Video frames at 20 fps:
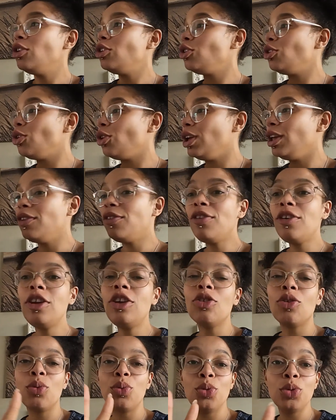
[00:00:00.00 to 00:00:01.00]
even
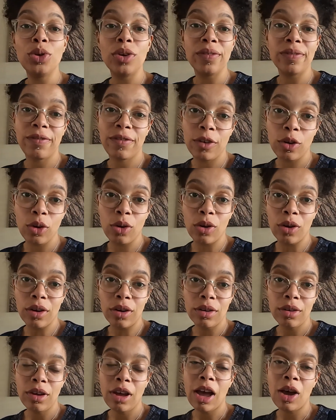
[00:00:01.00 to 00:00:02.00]
your wooden floor.
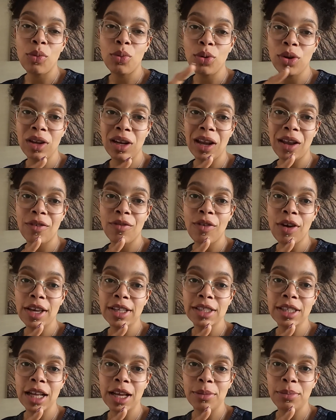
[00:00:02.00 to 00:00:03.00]
I wouldn't
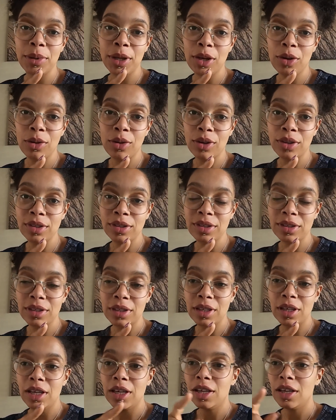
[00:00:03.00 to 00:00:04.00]
advise that because
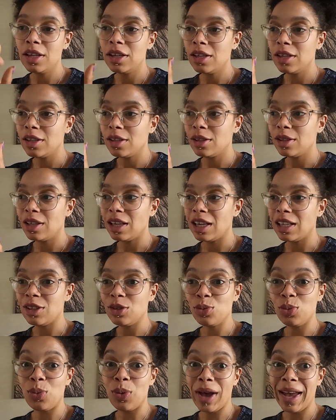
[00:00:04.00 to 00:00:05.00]

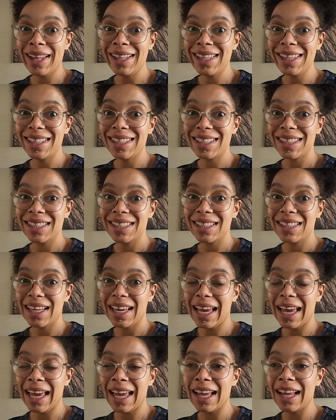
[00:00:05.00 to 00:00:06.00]
it's wet
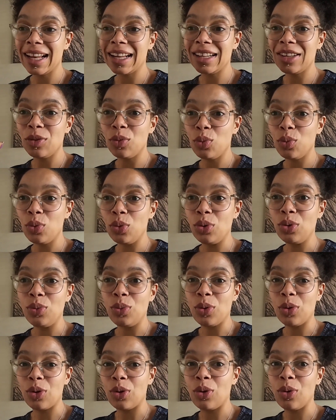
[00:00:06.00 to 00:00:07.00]
and the wood
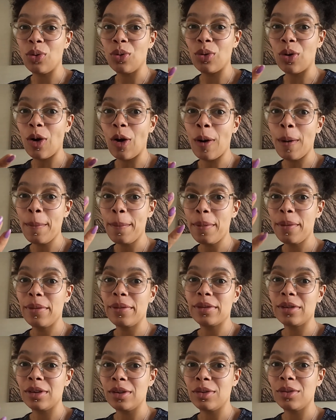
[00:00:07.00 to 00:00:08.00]
will go up,
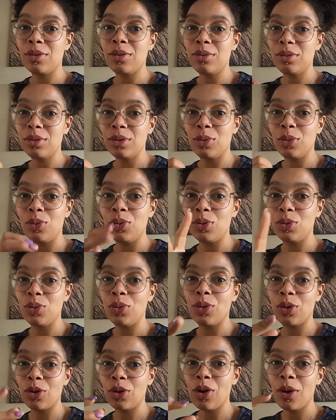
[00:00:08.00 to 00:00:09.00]
the wood
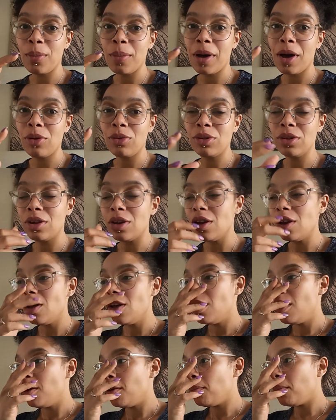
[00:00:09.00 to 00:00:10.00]
will come out.
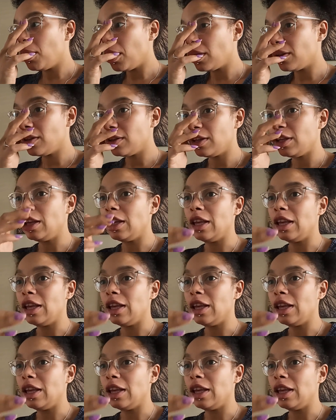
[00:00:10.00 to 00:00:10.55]
But